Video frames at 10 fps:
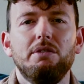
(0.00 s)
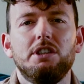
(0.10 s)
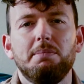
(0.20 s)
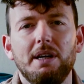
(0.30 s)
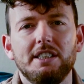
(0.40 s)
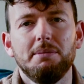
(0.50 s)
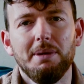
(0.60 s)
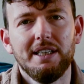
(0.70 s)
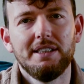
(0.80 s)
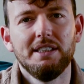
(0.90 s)

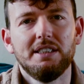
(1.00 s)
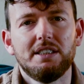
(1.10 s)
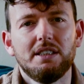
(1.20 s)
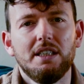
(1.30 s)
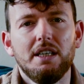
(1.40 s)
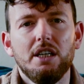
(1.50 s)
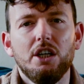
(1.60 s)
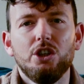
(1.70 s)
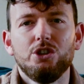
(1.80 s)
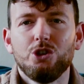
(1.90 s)
responsibilities.
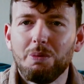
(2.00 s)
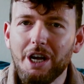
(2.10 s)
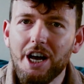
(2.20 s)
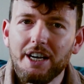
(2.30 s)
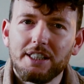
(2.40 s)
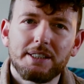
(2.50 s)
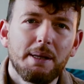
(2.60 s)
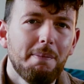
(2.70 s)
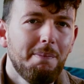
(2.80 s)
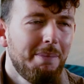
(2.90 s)
To be honest,
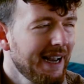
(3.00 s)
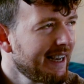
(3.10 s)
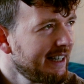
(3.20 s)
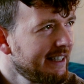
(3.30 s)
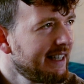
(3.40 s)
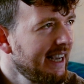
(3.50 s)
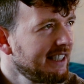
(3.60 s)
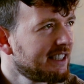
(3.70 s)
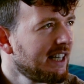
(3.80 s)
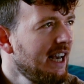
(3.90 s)
back in the
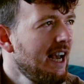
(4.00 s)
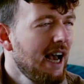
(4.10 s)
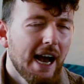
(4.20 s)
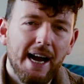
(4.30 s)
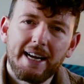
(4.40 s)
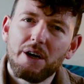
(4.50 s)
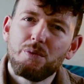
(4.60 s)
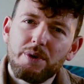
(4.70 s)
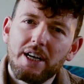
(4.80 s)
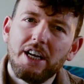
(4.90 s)
days, I
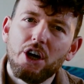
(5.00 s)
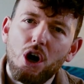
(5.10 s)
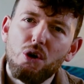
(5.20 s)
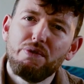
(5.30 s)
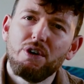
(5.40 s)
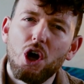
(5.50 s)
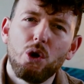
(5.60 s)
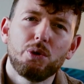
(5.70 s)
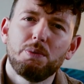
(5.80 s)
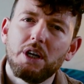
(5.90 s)
got really
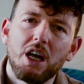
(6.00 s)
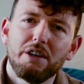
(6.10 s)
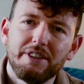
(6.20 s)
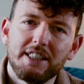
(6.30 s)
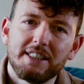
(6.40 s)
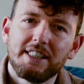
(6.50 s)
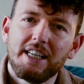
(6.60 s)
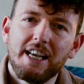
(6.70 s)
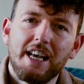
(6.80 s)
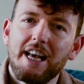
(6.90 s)
overloaded with all of this,
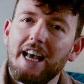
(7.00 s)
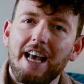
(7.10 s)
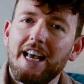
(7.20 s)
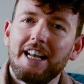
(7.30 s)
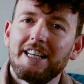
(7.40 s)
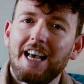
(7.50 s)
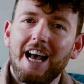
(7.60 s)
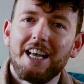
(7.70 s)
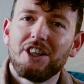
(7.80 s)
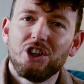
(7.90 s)
and
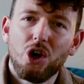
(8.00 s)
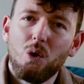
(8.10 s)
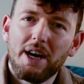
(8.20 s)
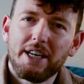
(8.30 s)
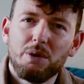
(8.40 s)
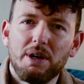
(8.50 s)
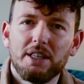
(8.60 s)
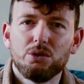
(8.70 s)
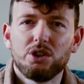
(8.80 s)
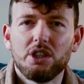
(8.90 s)
I had no idea where
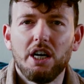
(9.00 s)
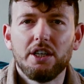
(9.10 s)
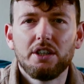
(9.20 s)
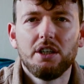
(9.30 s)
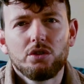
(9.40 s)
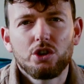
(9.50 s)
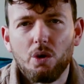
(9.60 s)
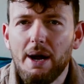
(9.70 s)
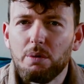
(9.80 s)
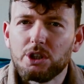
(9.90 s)
to start.
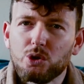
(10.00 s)
So I was